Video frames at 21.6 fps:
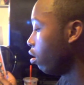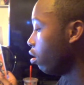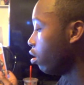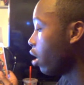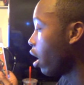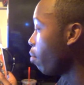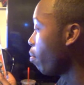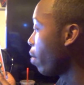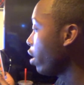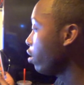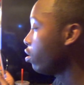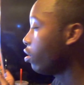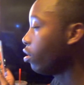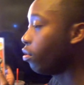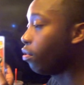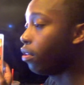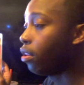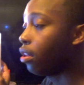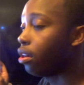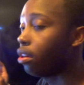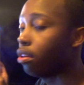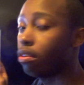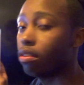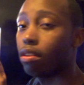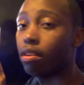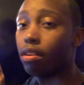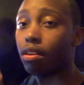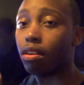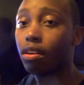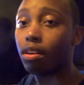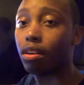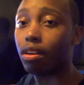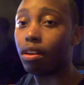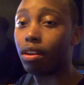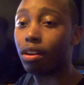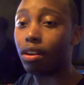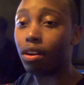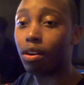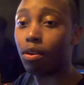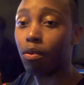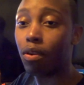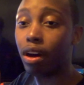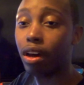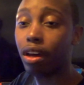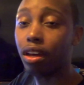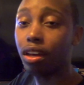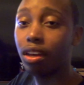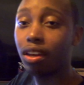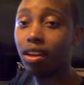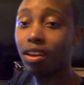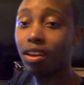Did I buy two of these? What?